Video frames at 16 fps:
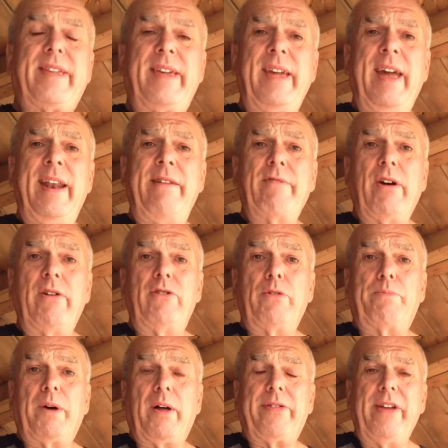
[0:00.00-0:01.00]
Any road
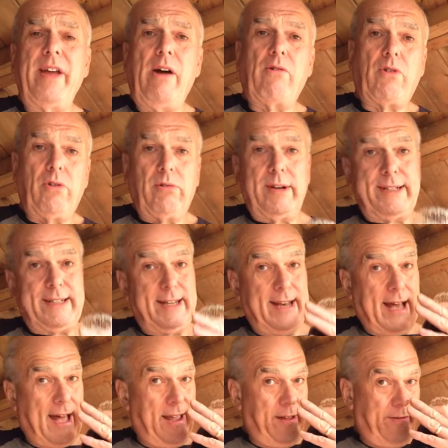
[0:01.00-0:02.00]
up, I think I'll call it a
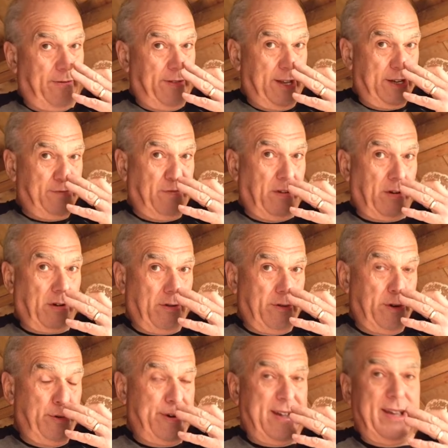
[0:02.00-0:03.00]
day for this
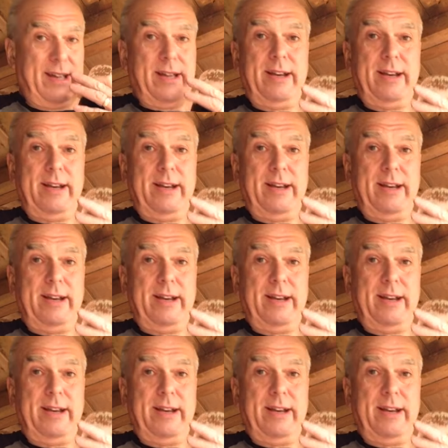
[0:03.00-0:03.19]
vloggeroony,